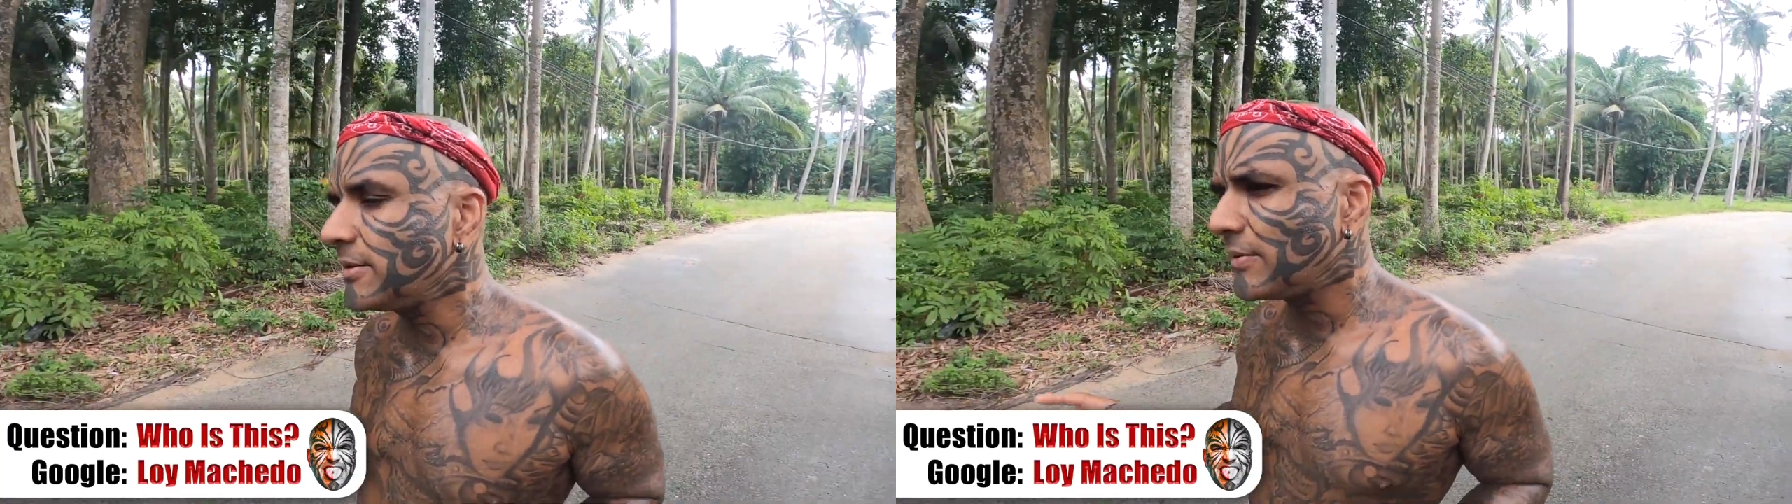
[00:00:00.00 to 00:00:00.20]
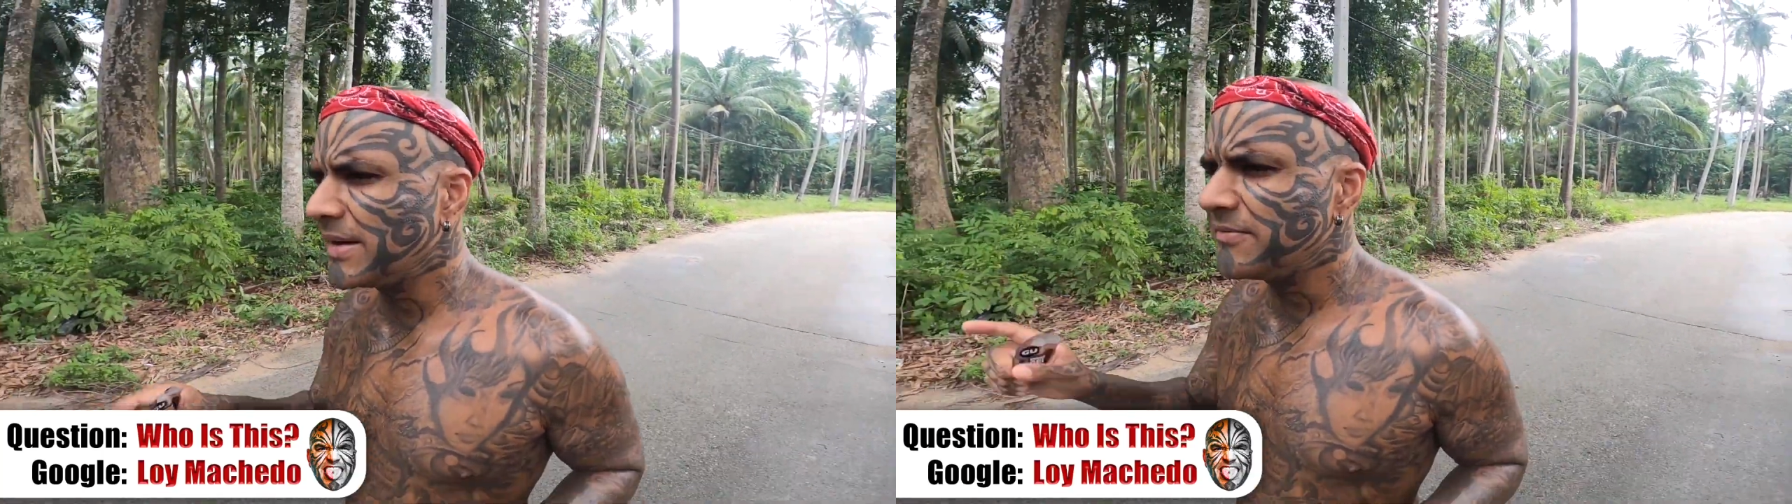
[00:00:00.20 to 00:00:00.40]

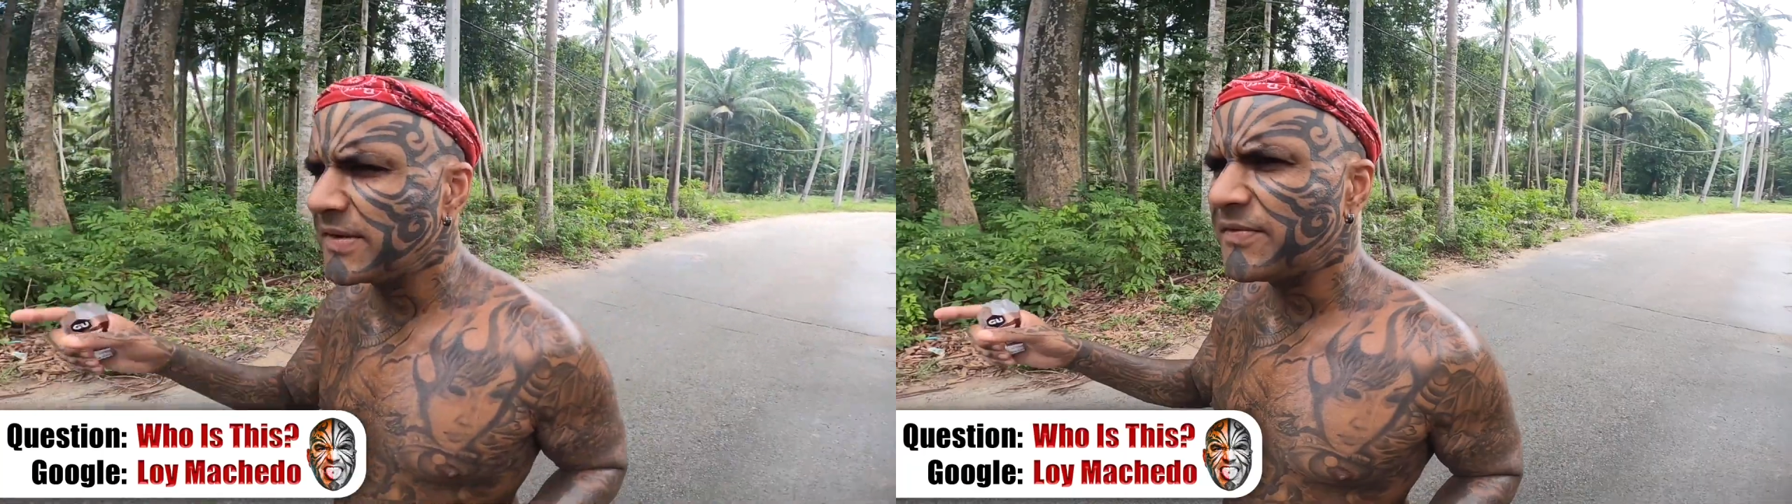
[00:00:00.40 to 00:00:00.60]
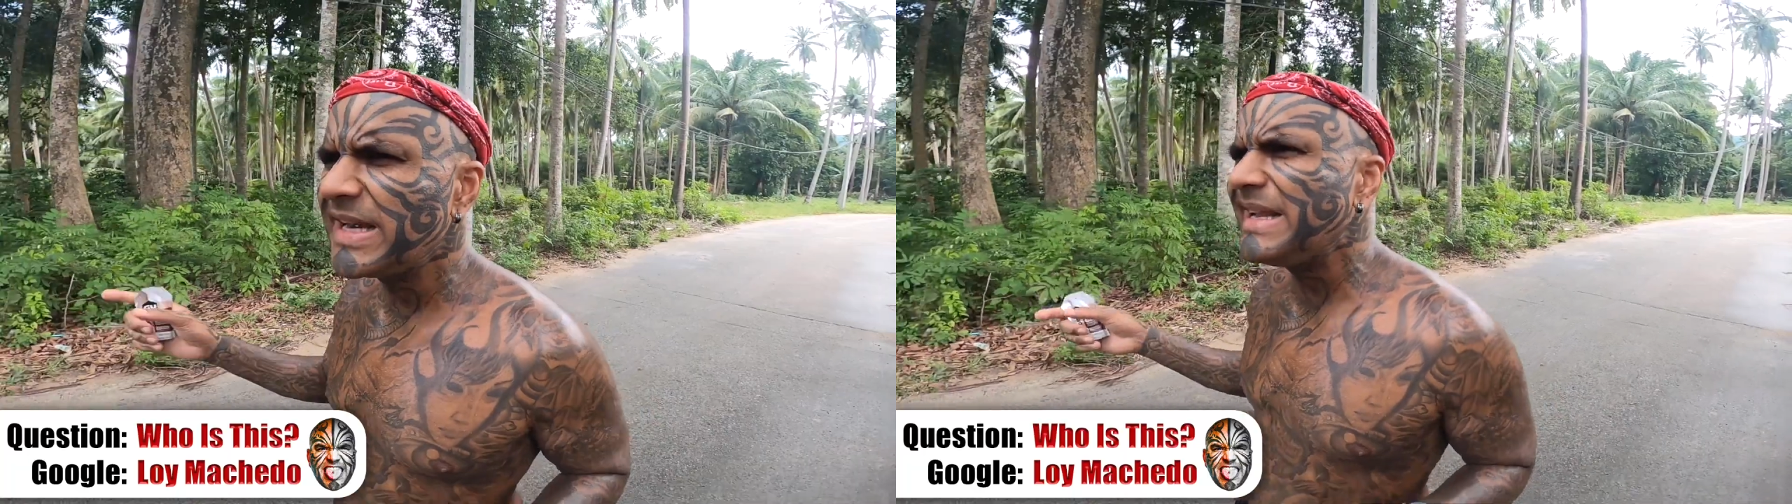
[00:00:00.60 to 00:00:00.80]
to
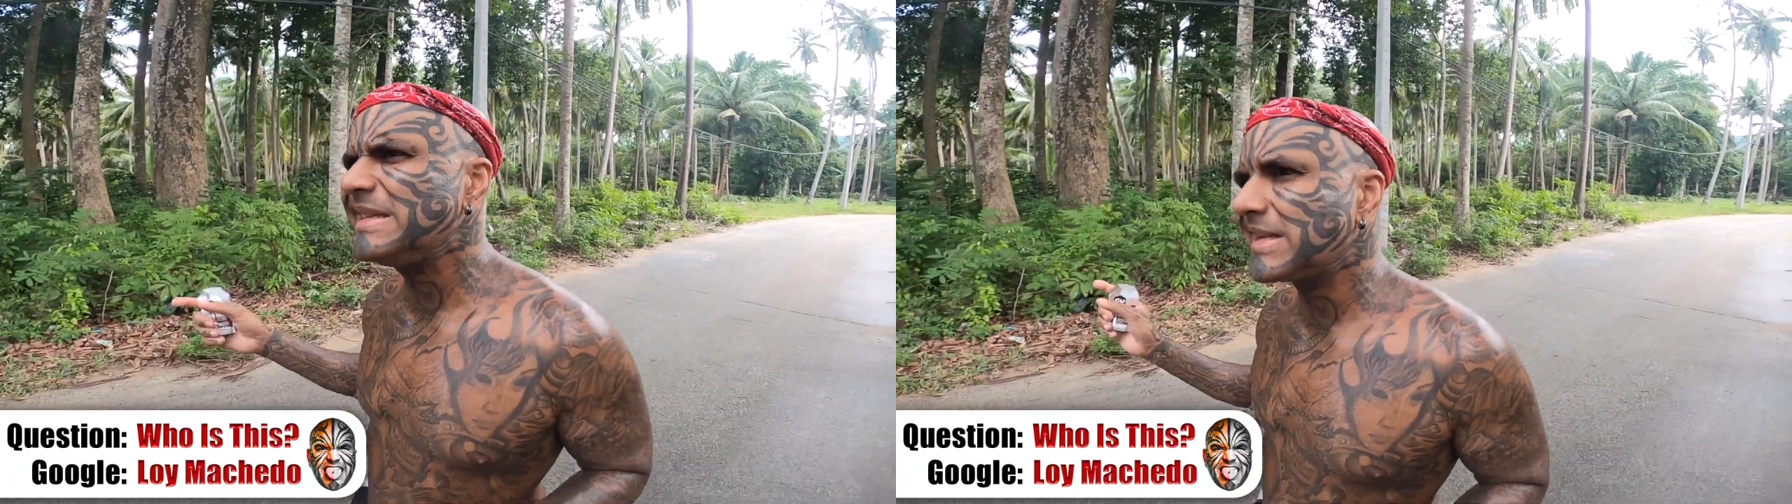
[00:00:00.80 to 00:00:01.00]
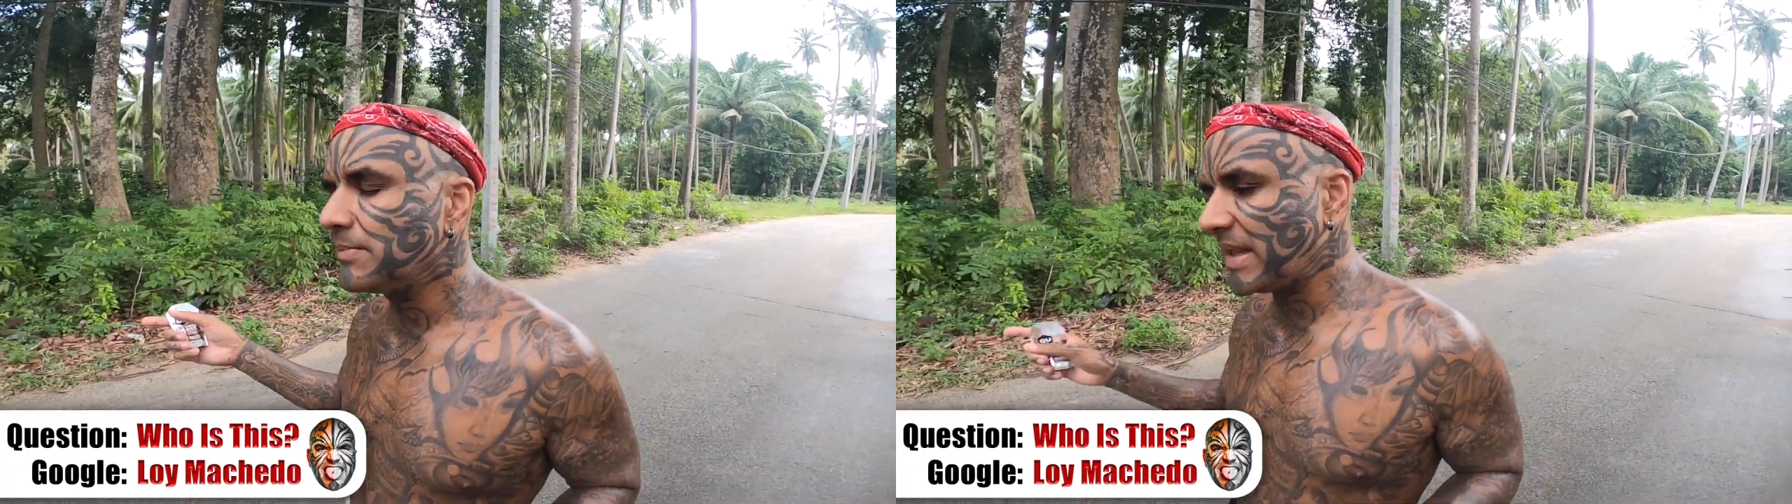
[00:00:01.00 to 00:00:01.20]
150
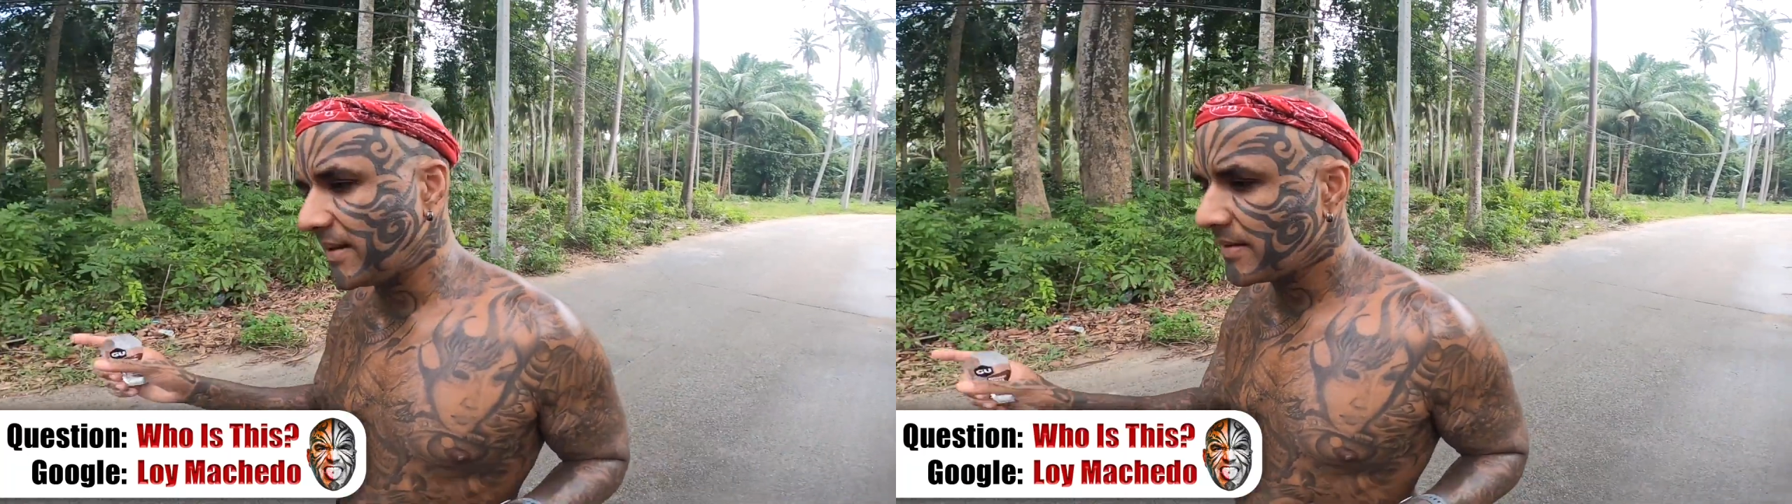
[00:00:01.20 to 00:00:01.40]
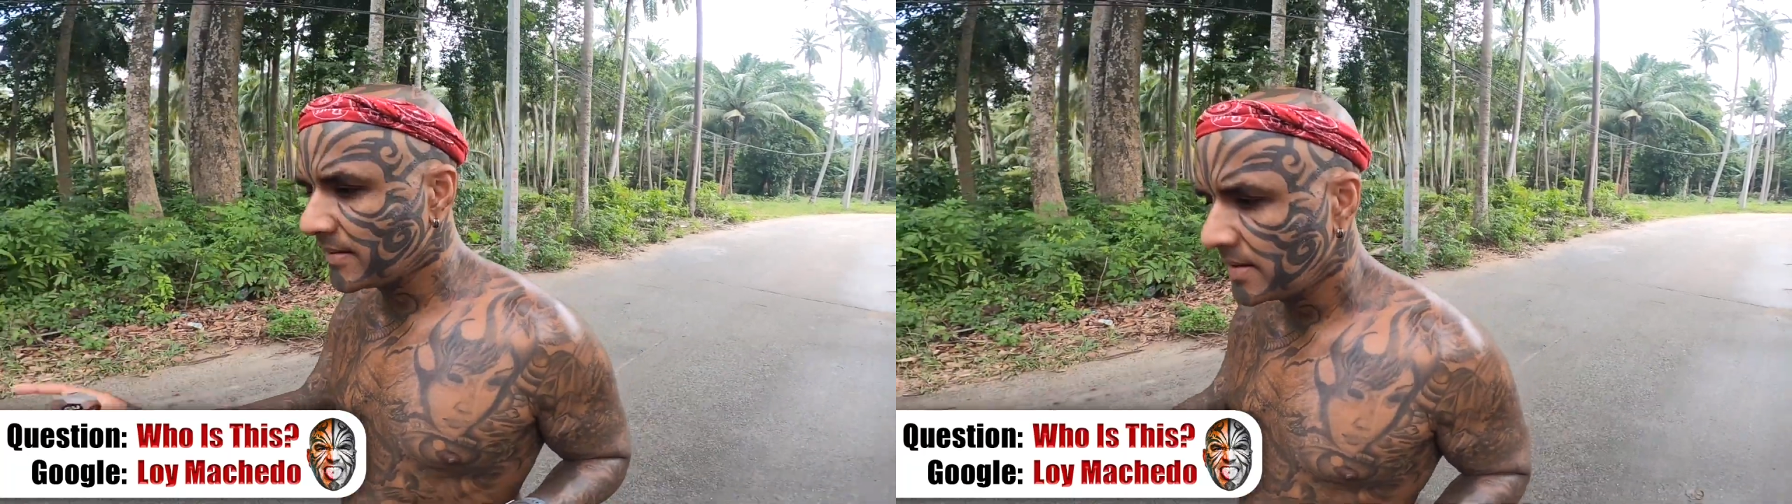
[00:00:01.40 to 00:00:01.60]
something,